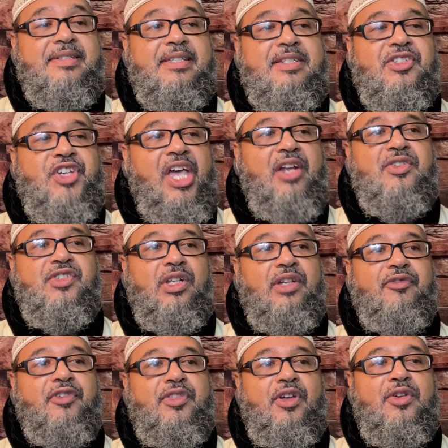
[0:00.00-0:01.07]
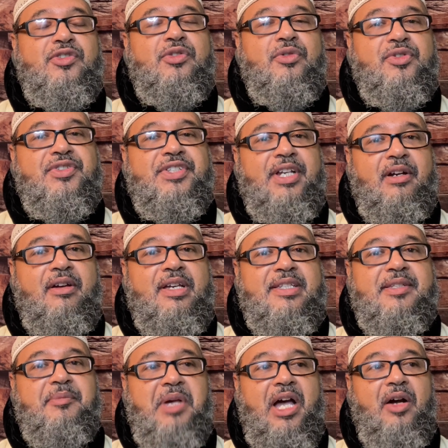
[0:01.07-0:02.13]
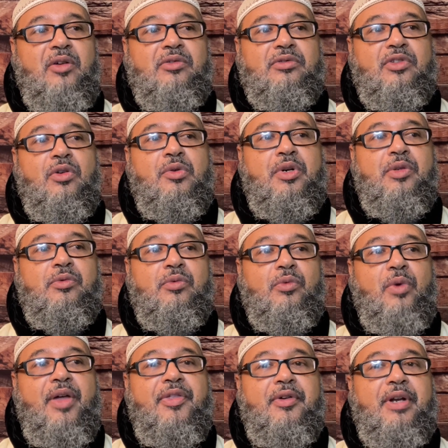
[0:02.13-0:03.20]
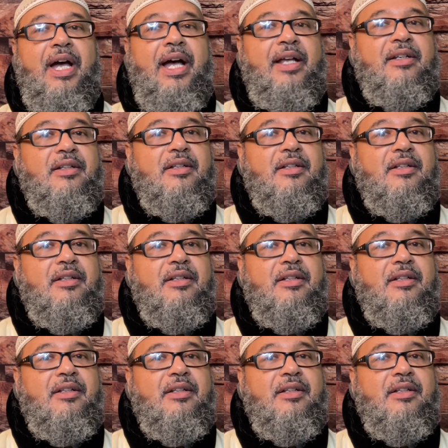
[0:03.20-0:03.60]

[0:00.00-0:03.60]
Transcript: this channel is only for those who are serious about knowing whether or not